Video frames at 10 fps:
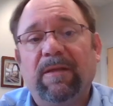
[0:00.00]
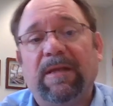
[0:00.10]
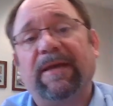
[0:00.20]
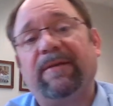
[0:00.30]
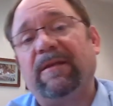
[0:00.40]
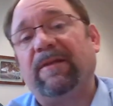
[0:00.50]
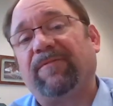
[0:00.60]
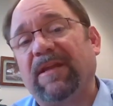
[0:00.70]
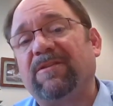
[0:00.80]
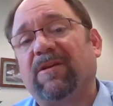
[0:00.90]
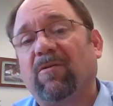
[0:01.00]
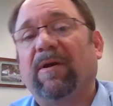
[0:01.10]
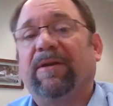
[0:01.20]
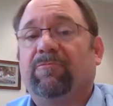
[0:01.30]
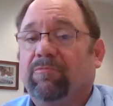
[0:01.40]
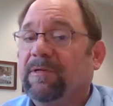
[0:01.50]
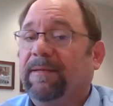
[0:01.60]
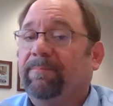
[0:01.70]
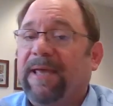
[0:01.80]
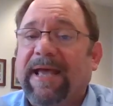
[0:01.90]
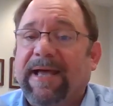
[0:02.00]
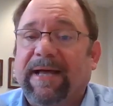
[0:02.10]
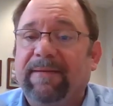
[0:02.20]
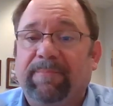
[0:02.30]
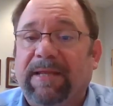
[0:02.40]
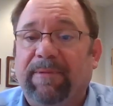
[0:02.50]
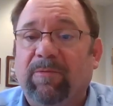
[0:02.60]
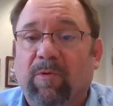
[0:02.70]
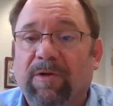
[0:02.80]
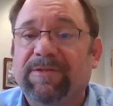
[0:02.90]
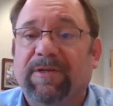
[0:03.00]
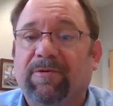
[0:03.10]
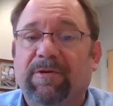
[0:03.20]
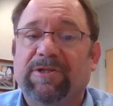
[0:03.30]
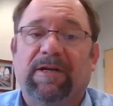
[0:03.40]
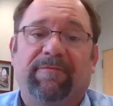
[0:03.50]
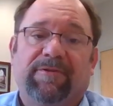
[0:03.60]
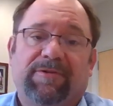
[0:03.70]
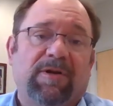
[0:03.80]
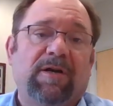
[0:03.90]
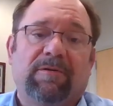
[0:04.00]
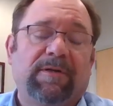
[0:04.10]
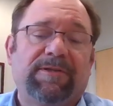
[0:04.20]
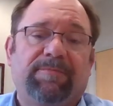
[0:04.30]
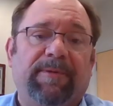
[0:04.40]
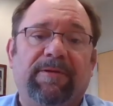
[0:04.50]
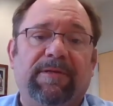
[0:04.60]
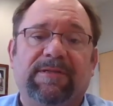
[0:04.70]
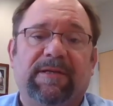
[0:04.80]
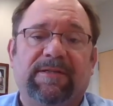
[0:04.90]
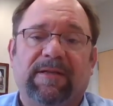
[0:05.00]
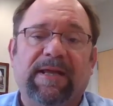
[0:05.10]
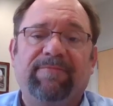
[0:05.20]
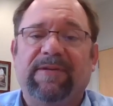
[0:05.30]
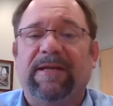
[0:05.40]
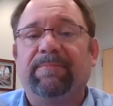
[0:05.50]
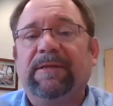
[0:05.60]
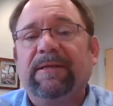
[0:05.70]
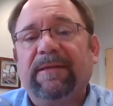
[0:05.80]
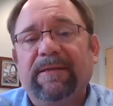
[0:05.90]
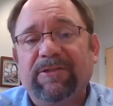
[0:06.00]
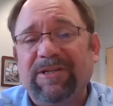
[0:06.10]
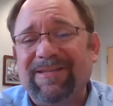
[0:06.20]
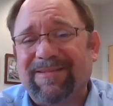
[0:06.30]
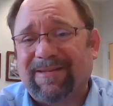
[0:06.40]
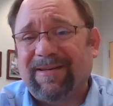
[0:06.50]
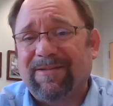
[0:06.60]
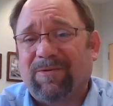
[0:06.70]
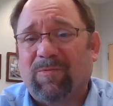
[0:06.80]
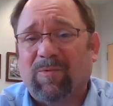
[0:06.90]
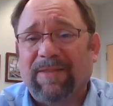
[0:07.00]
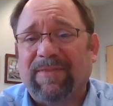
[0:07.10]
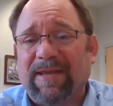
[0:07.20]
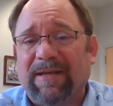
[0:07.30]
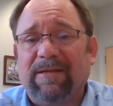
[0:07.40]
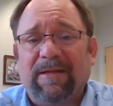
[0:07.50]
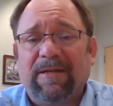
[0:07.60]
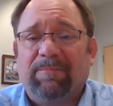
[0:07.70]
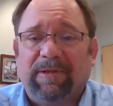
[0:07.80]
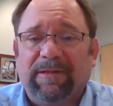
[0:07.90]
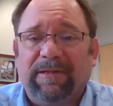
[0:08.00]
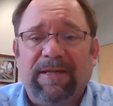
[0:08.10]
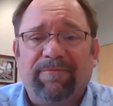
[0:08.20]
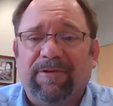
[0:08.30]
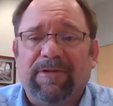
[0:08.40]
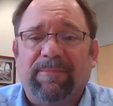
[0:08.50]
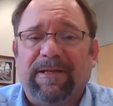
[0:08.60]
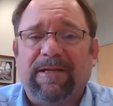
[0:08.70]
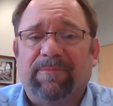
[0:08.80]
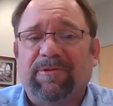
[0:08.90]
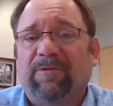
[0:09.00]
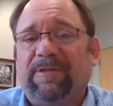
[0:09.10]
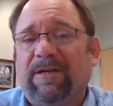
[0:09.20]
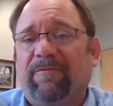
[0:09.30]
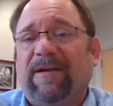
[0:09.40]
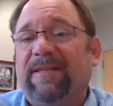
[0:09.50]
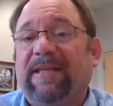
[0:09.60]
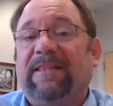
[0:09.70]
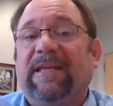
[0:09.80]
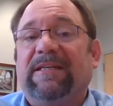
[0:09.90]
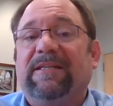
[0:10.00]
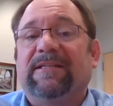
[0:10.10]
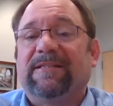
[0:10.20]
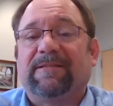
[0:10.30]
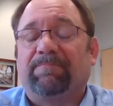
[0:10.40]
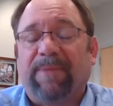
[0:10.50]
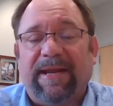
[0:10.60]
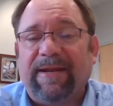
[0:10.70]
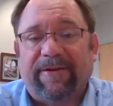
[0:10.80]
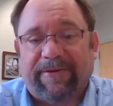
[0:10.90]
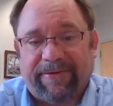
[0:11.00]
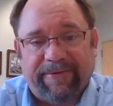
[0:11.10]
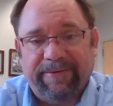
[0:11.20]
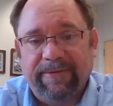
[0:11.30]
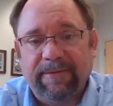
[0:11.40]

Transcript: And if things are going really bad, maybe worse than a Christian ever saw or experienced in his lifetime, Jesus doesn't want that believer to become so terrified that they despair